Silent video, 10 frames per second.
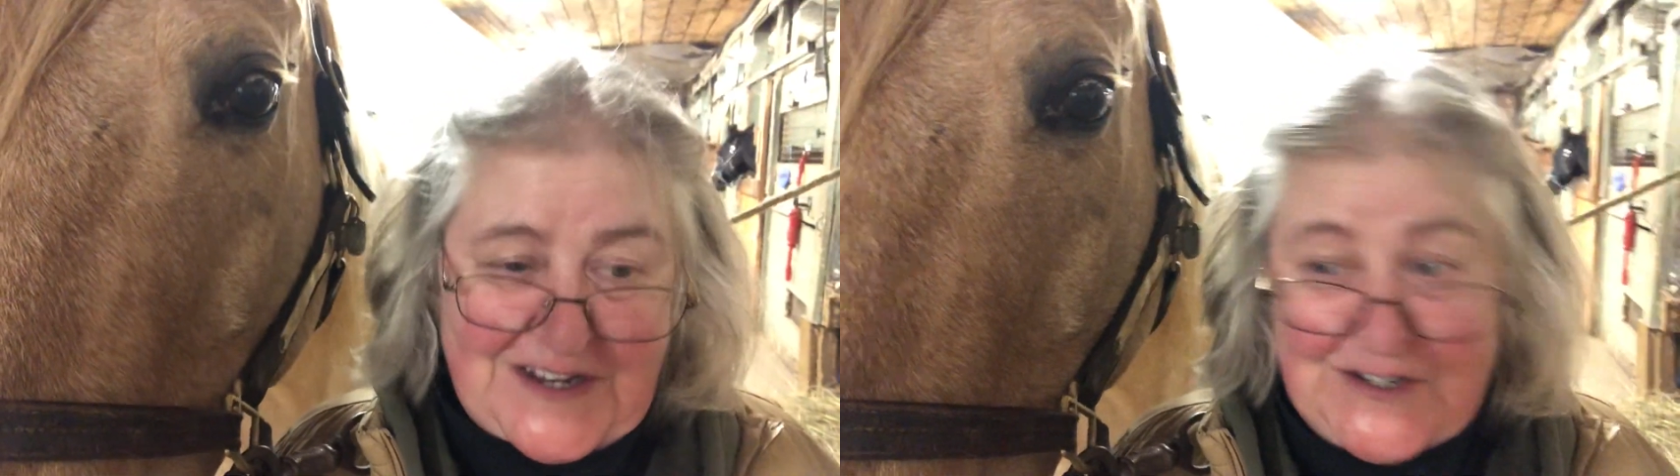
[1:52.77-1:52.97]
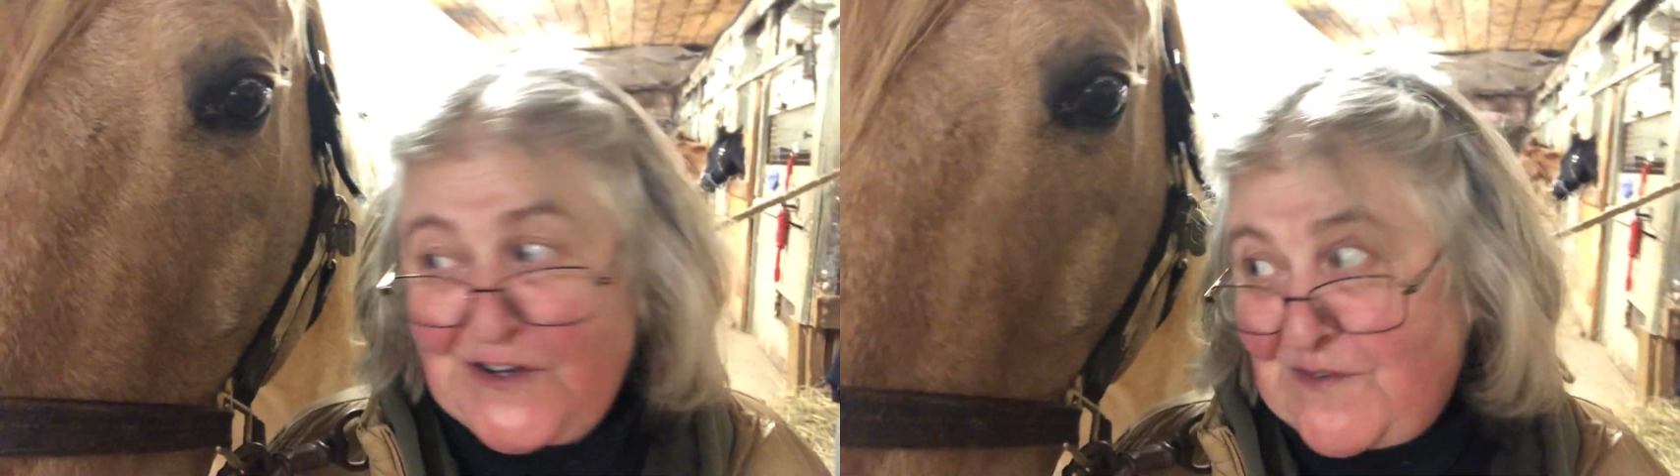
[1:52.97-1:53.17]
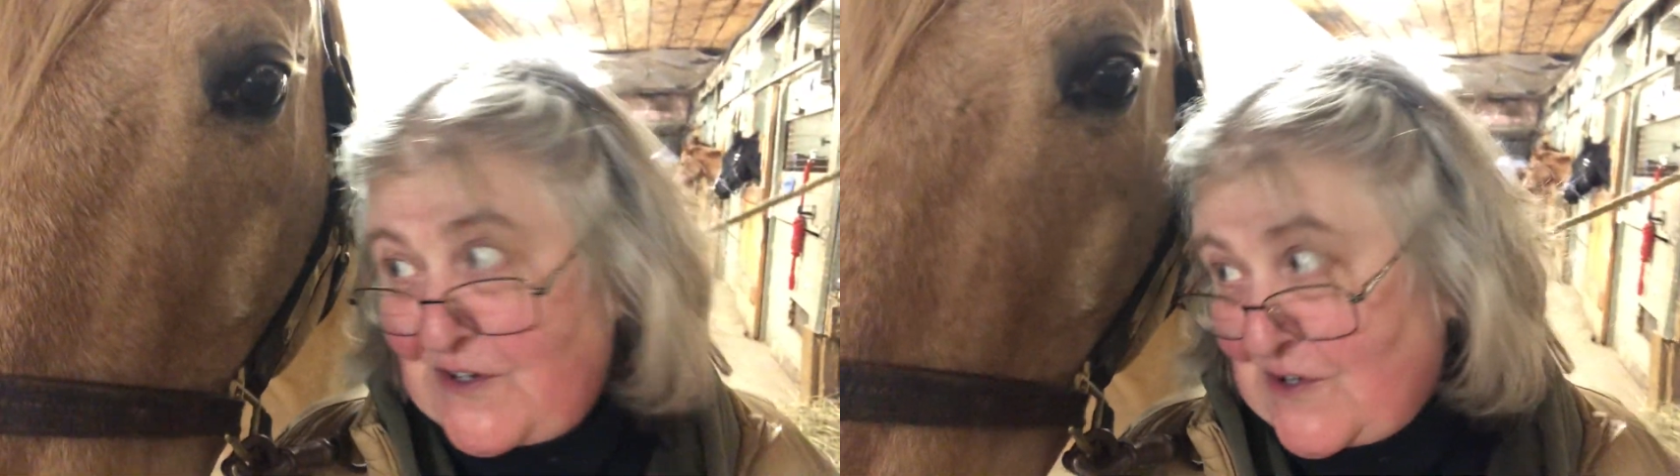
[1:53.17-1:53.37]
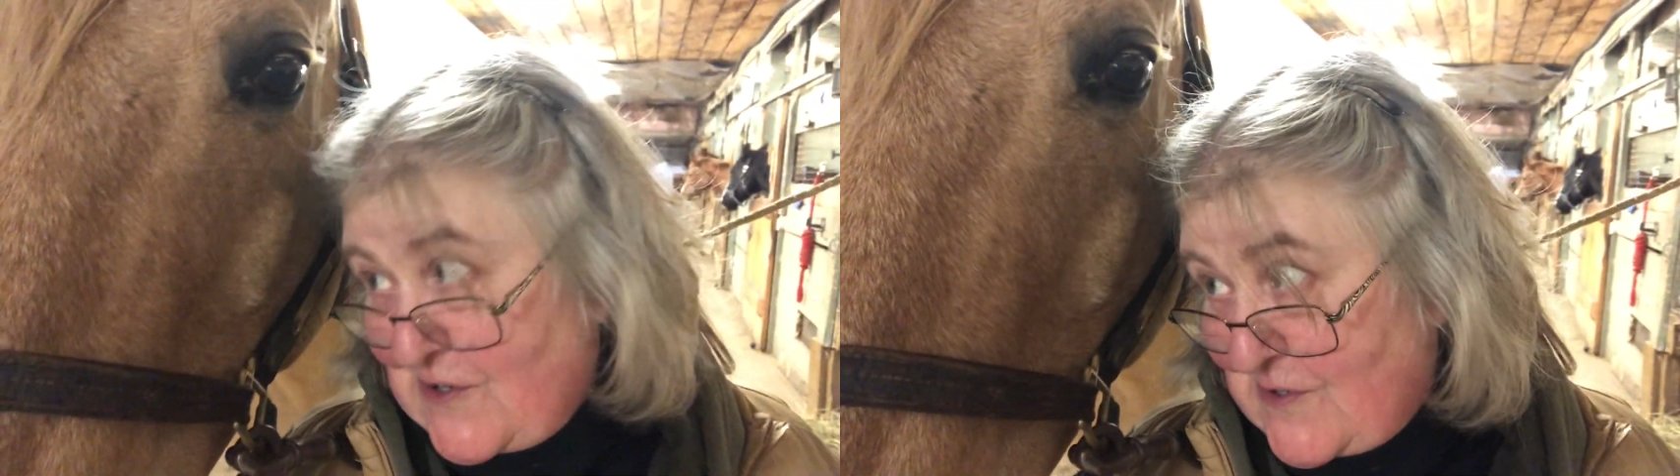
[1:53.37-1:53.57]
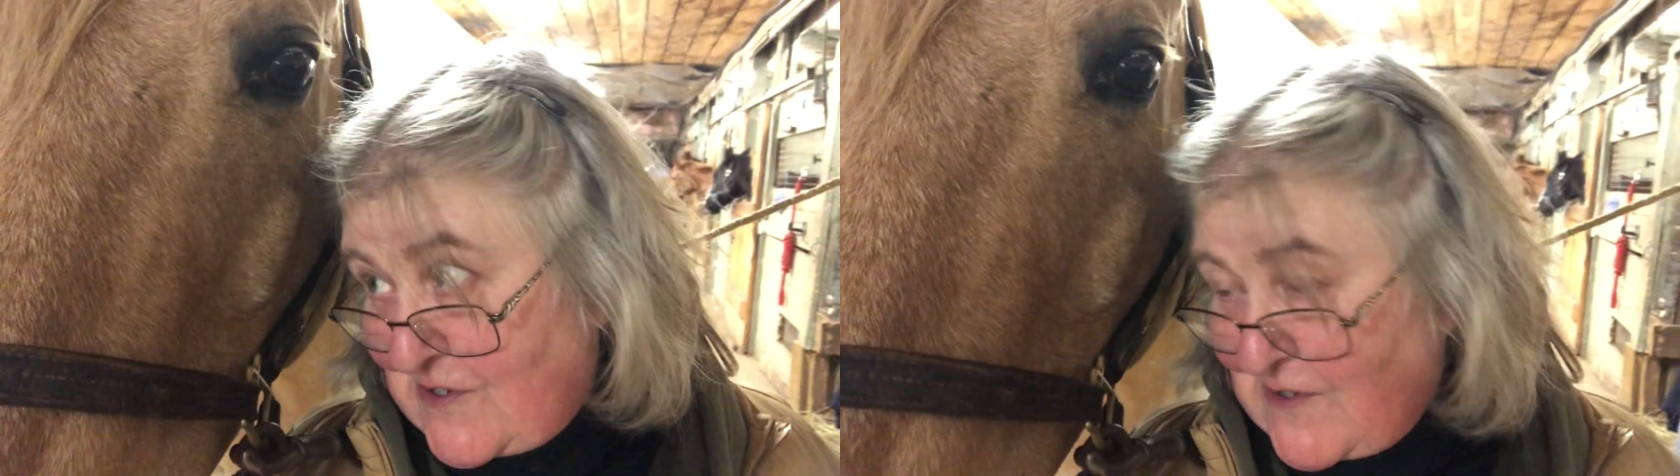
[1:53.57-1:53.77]
I should have
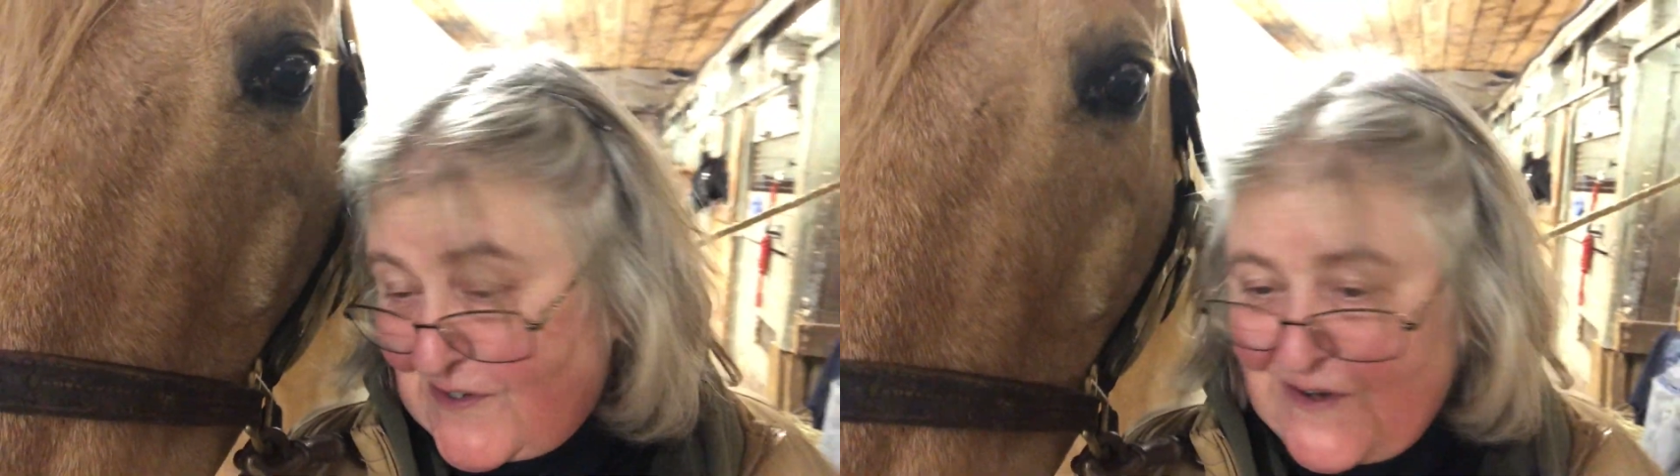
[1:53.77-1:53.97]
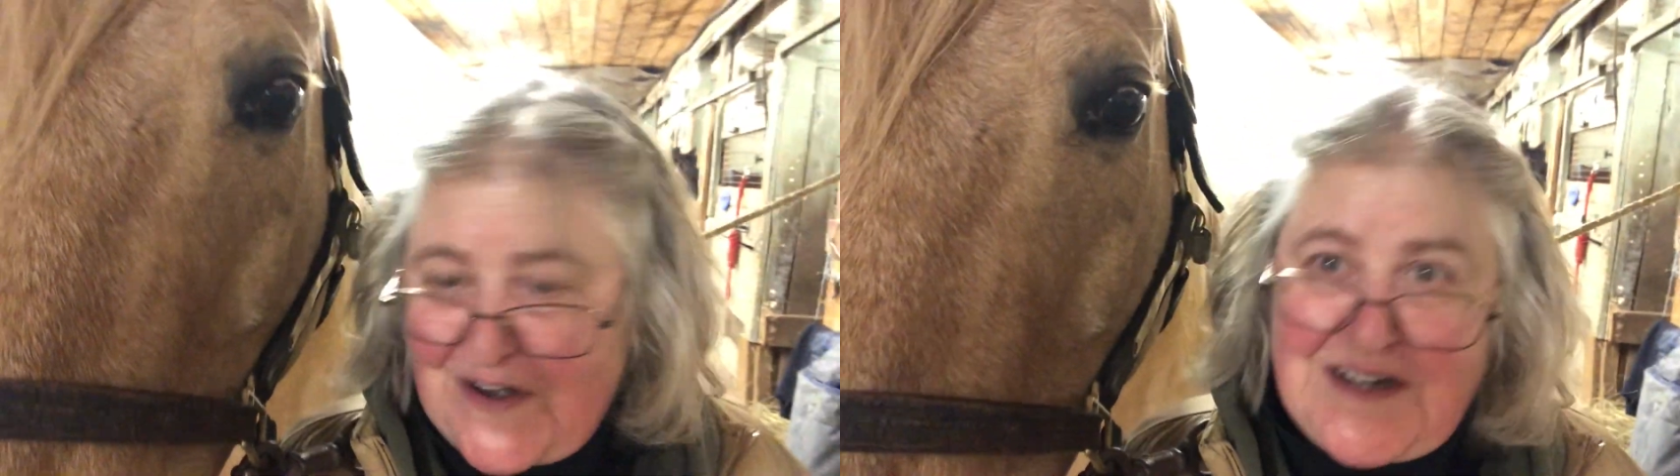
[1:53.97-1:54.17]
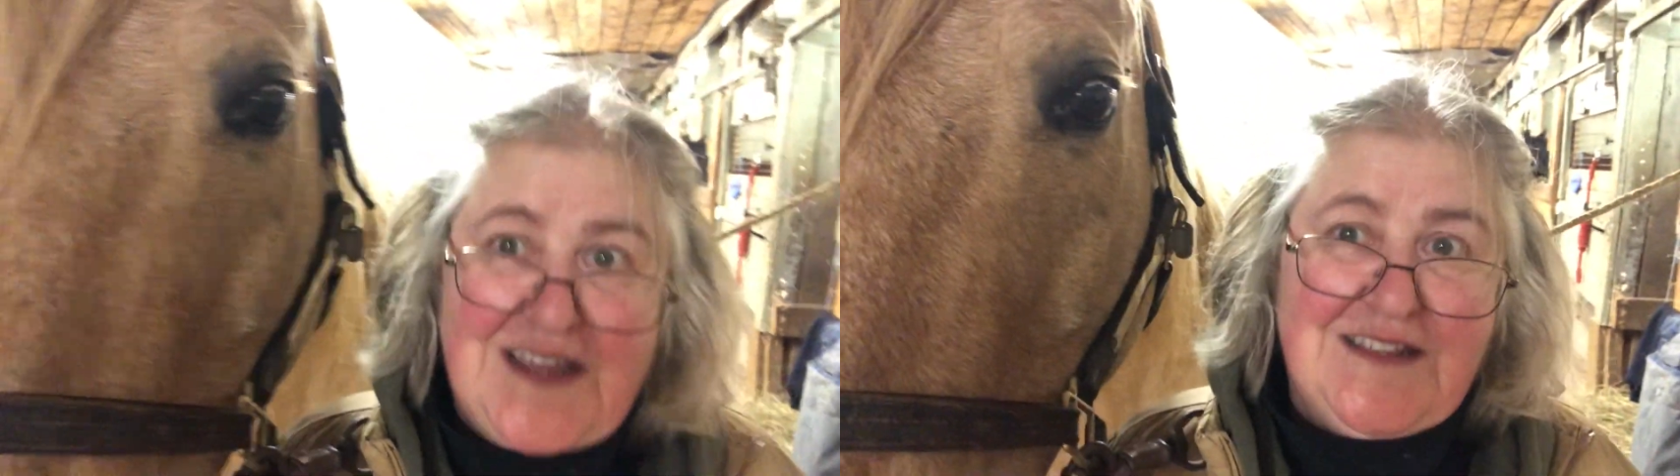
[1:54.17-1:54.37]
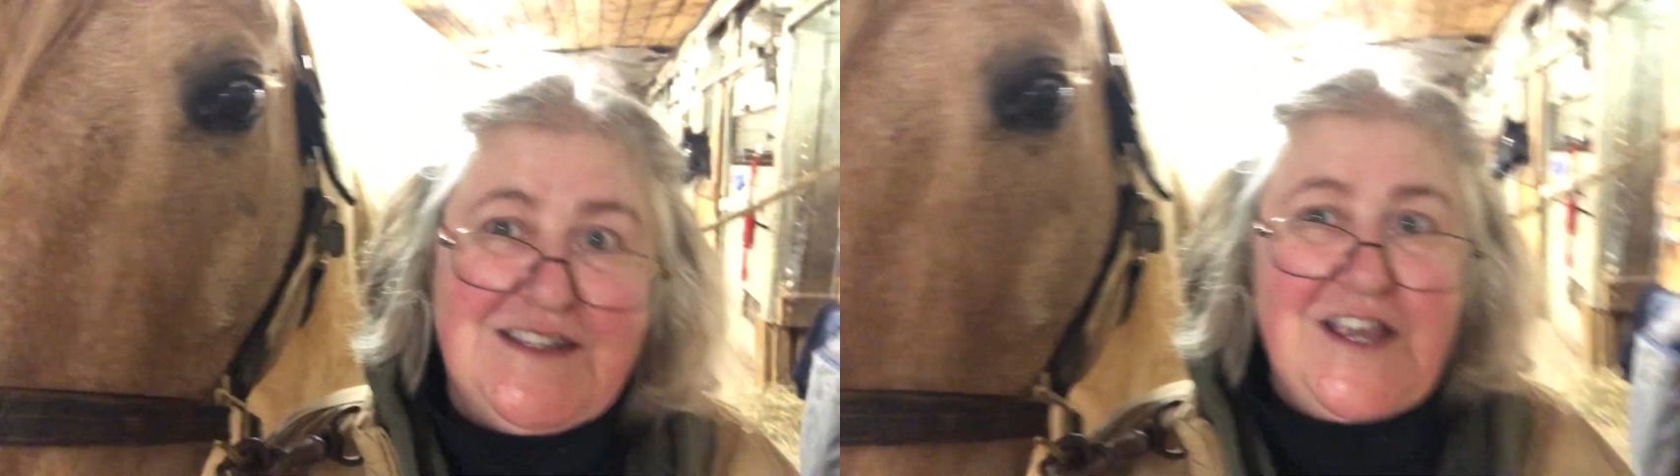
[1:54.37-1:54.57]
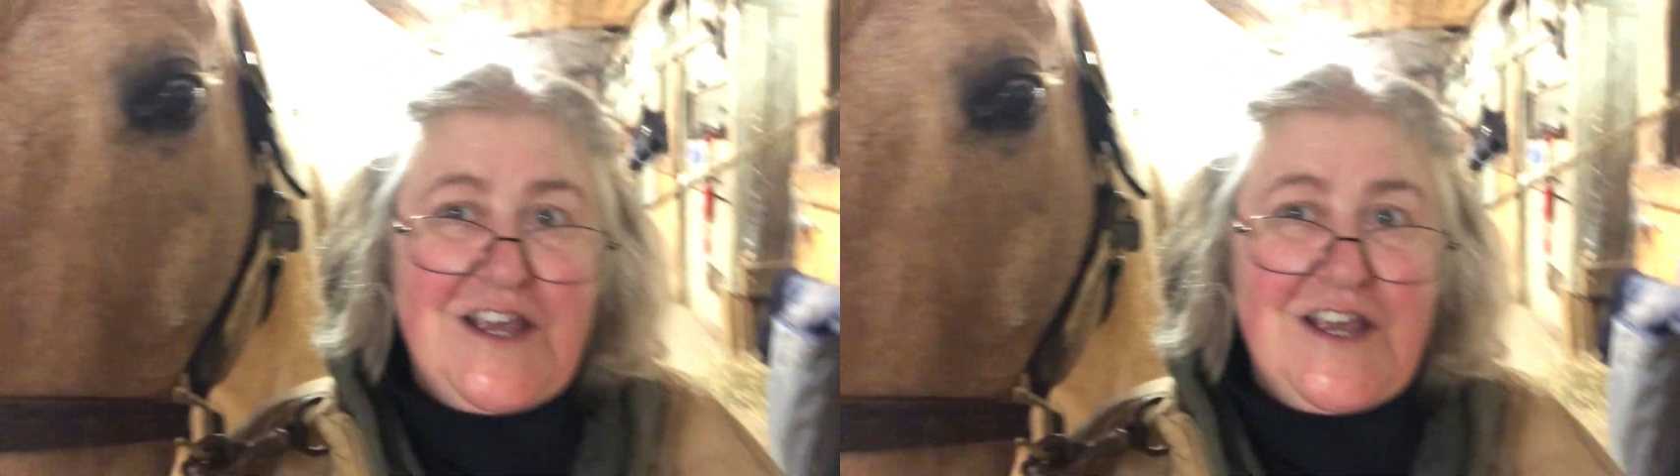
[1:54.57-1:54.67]
introduced you. Sorry, Dallas.